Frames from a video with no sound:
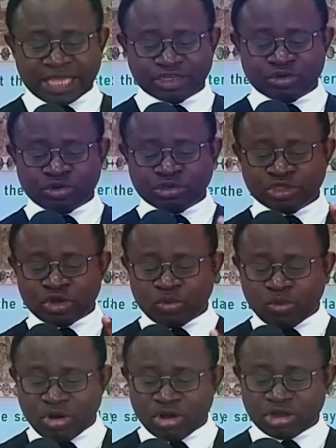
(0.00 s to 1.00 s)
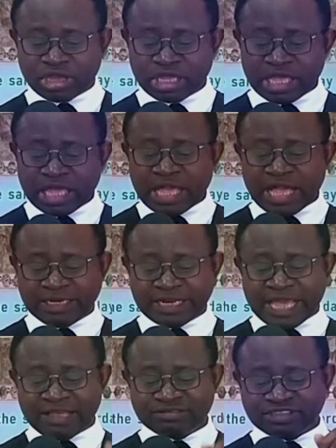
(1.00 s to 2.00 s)
I know your work,
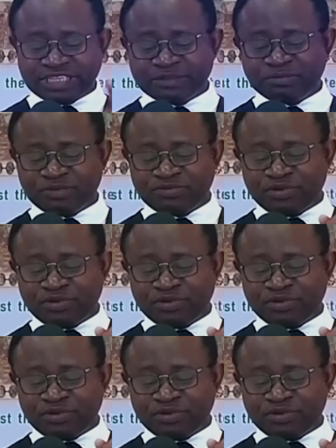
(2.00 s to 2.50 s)
and I have set